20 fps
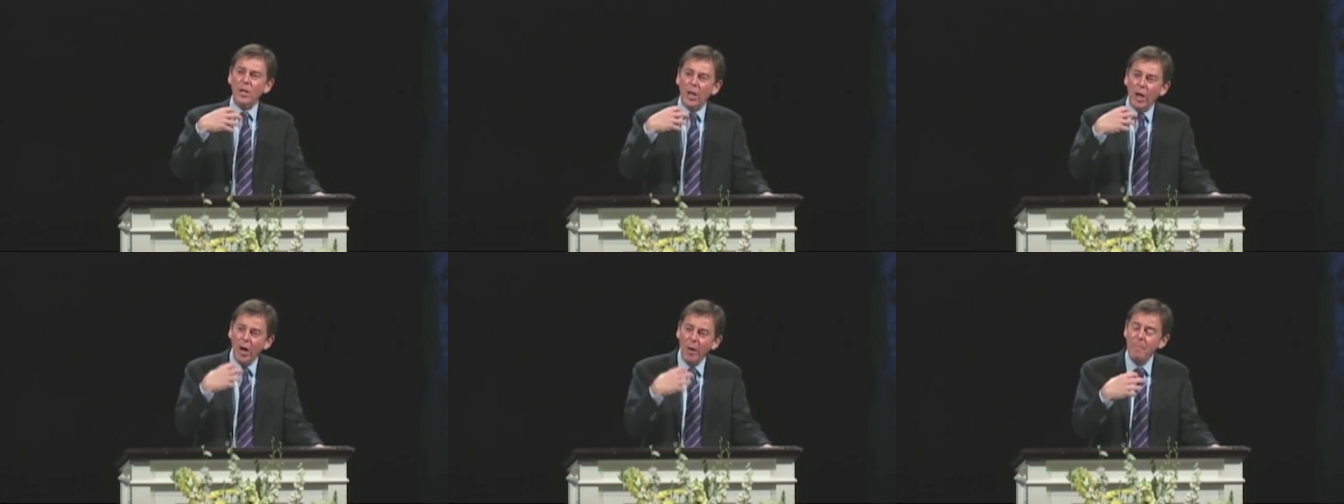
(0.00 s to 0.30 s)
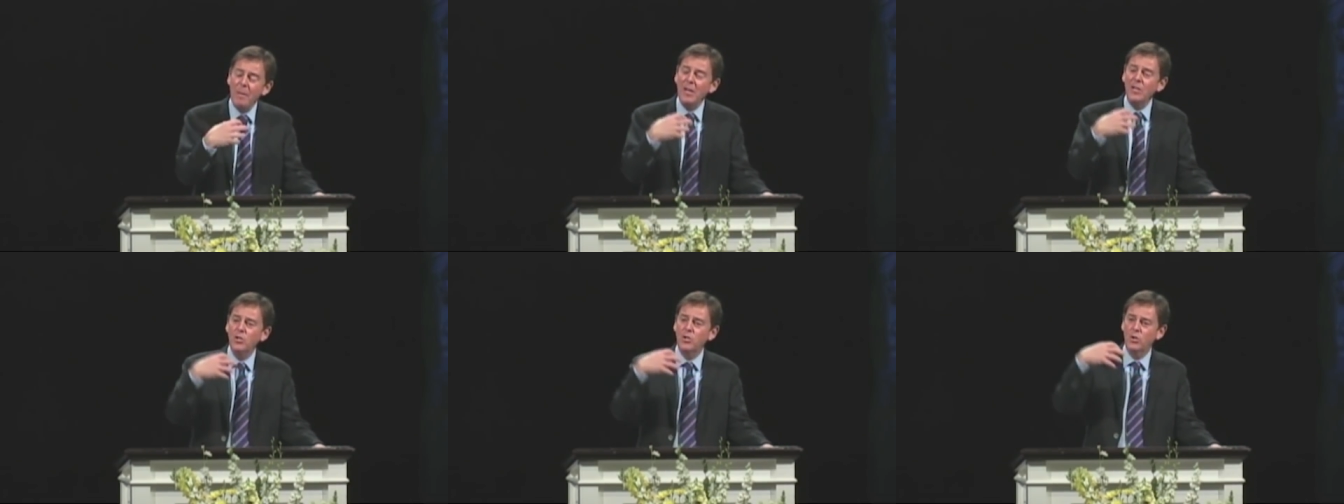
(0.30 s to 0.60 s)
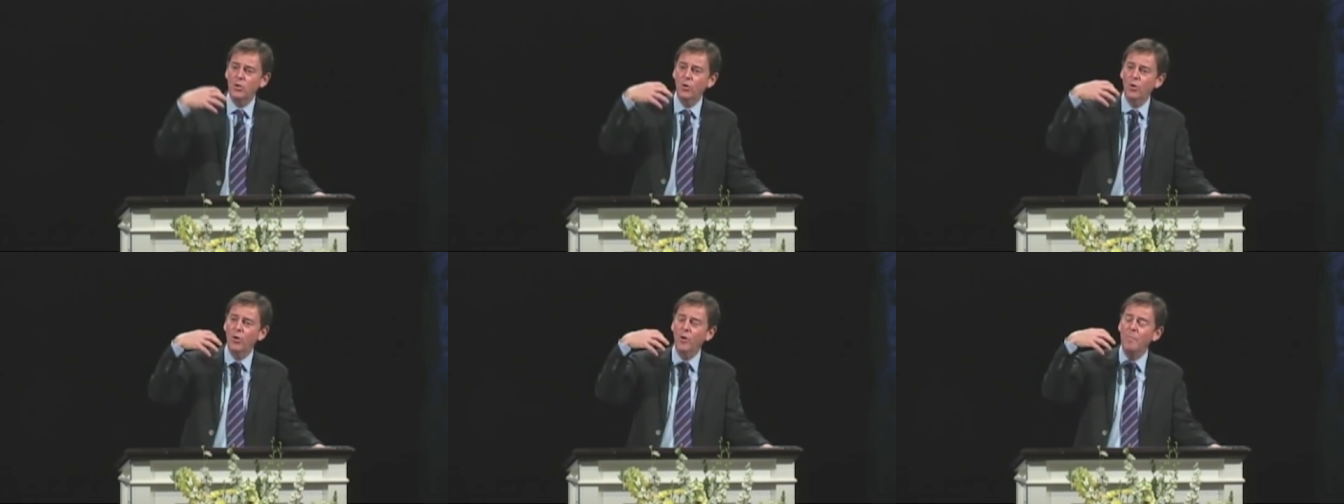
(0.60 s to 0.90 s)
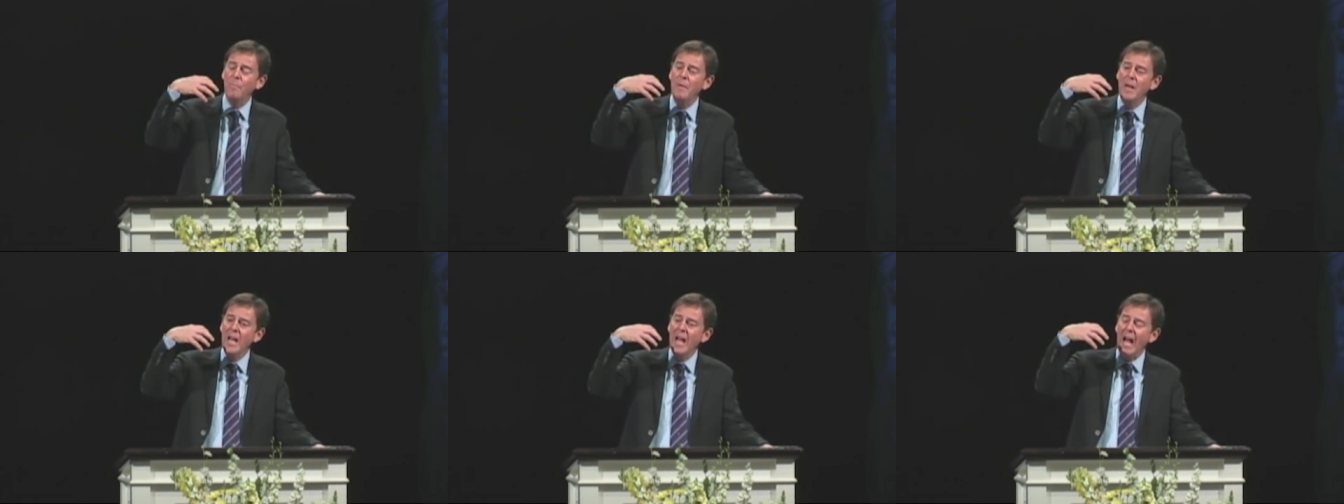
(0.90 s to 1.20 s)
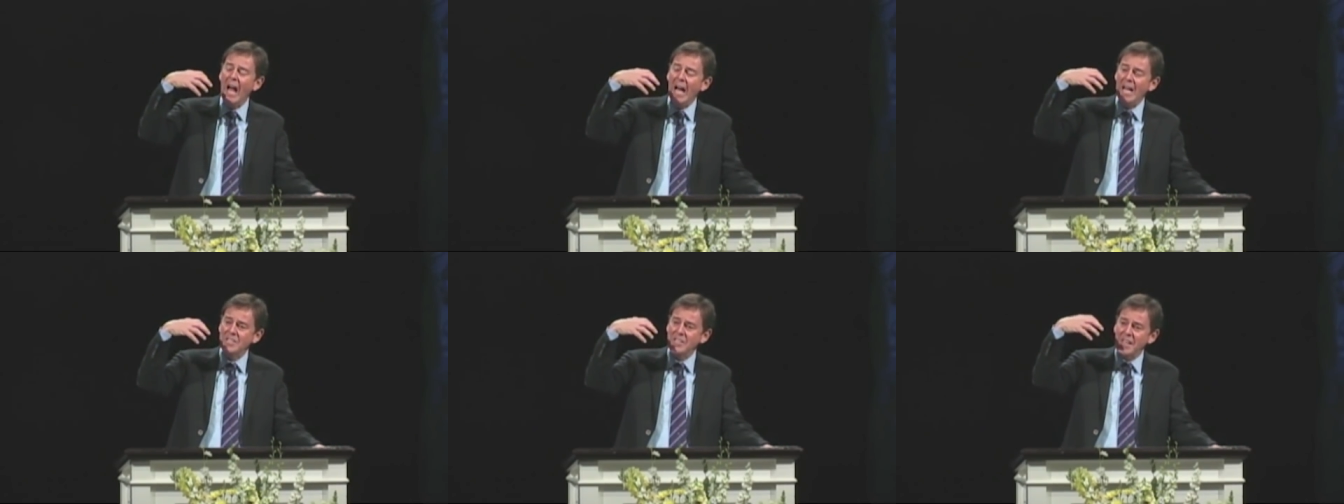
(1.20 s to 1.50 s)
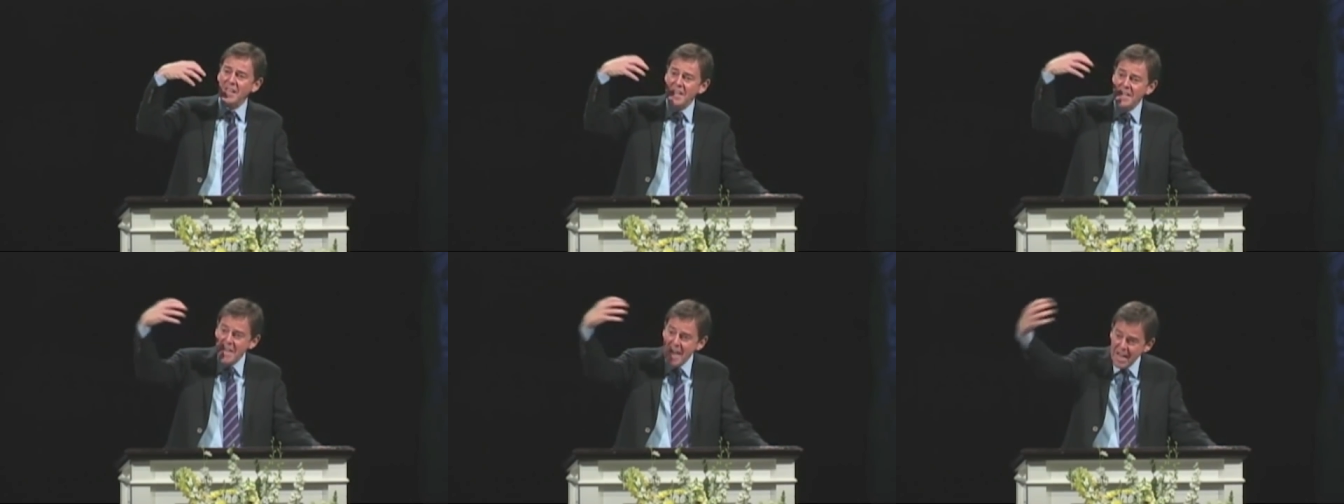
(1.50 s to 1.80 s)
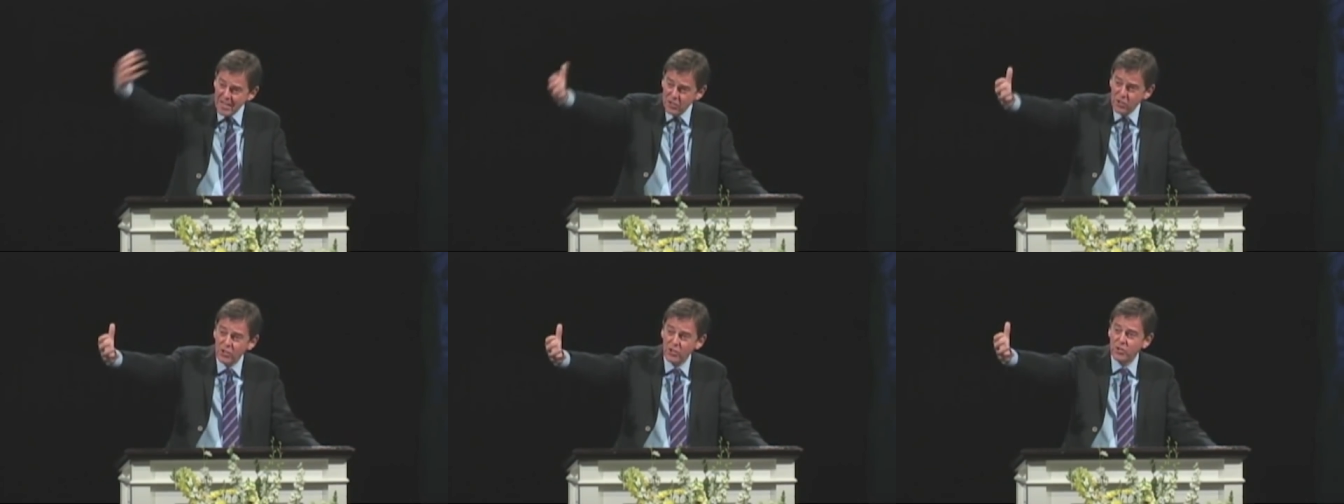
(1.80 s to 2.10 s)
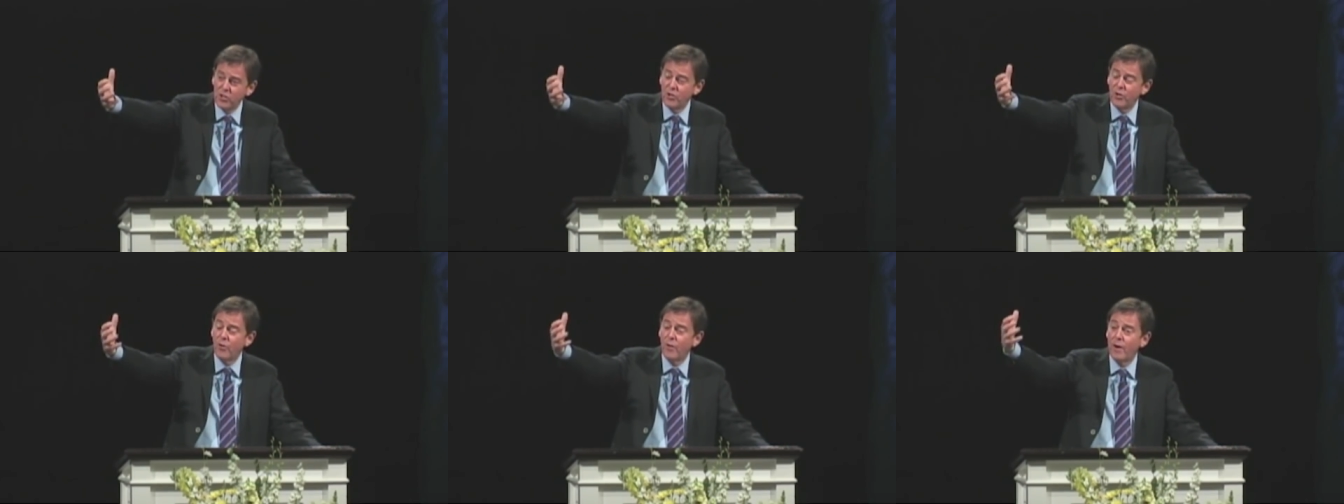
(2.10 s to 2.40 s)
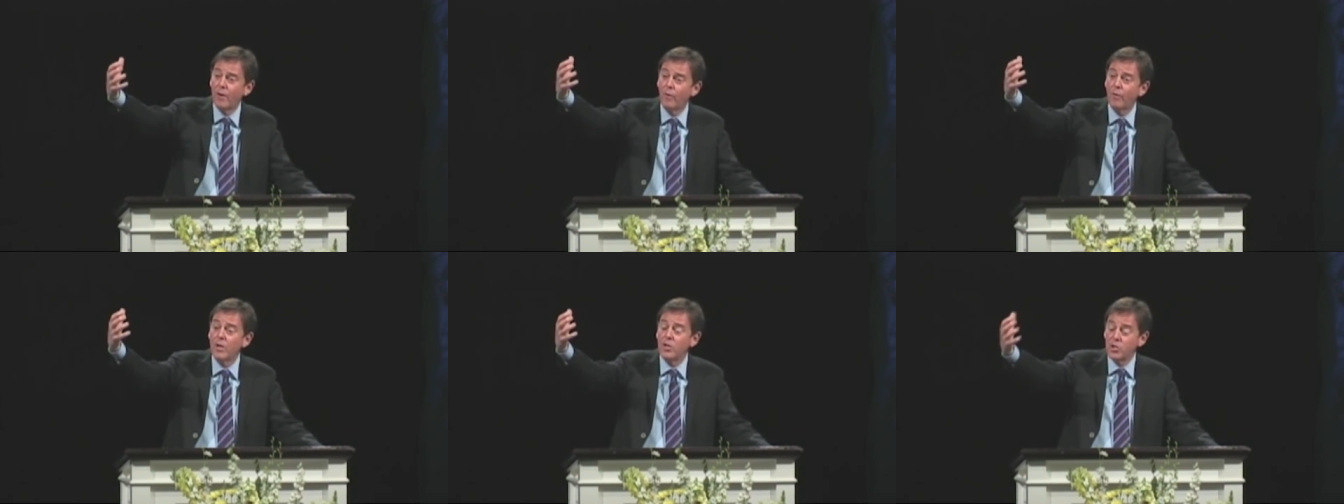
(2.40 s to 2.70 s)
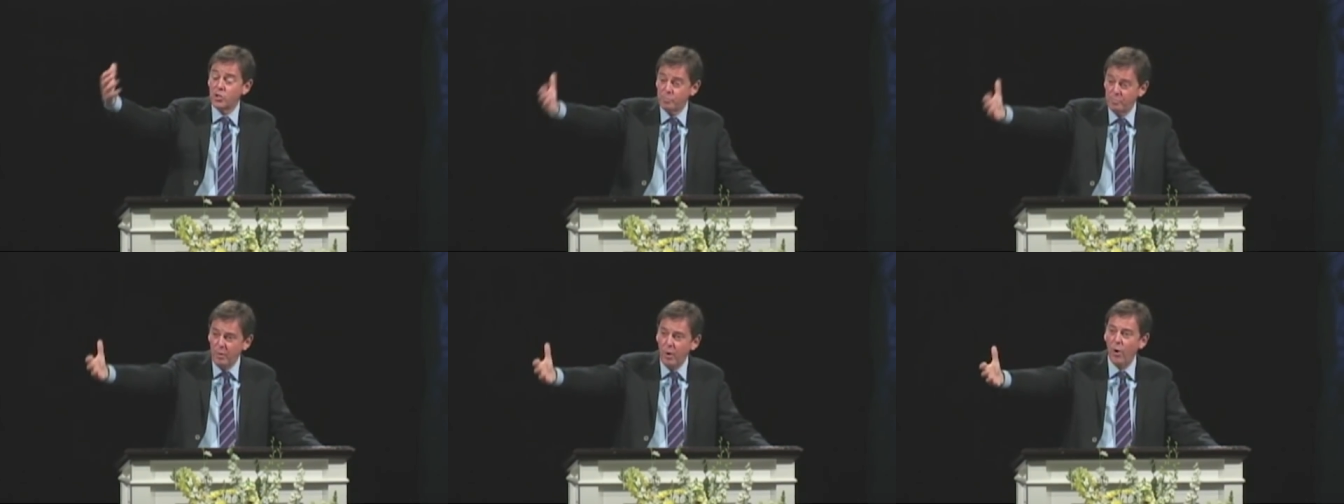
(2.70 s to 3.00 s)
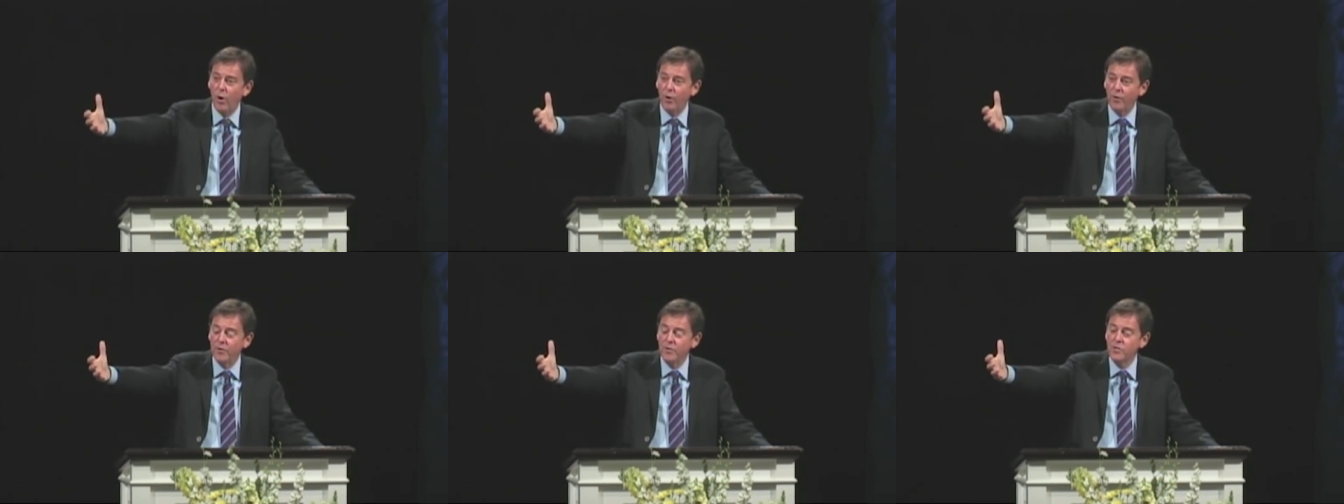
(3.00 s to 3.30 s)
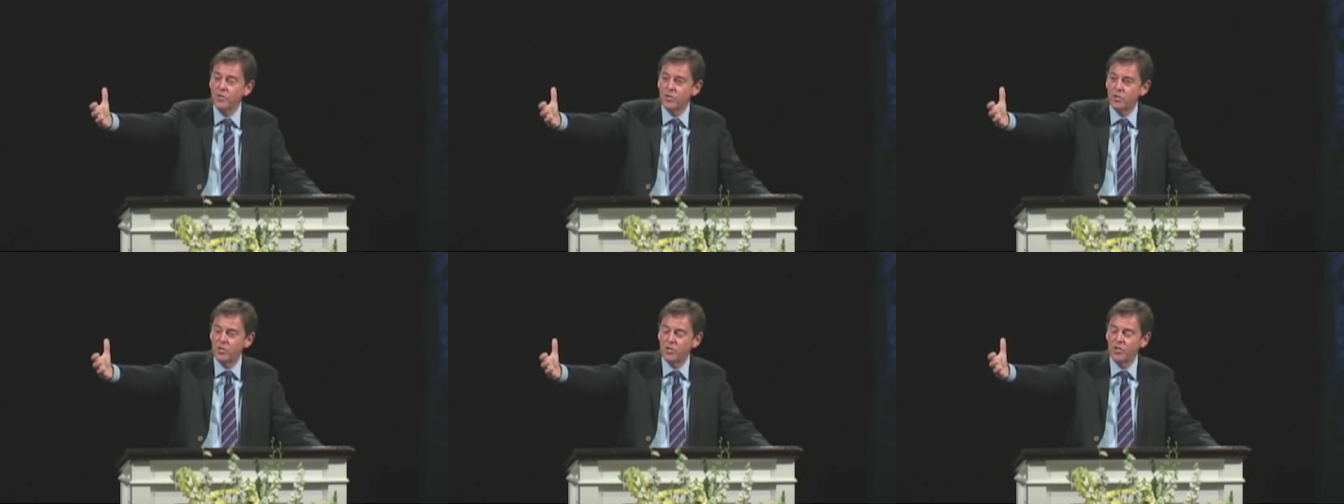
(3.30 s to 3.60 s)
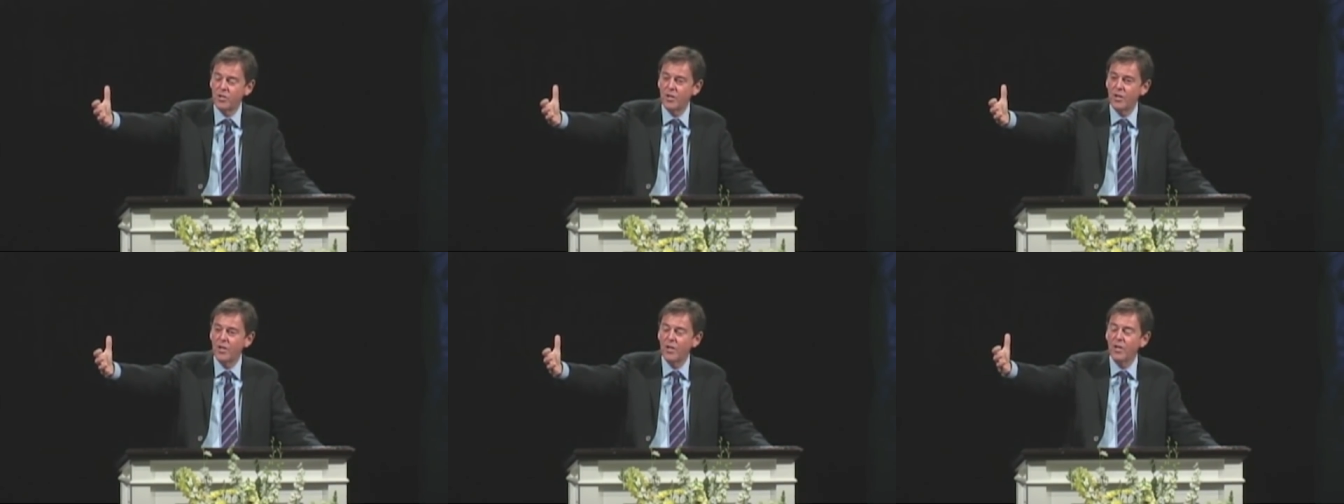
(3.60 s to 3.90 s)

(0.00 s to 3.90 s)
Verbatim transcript: coming to him as a necessary response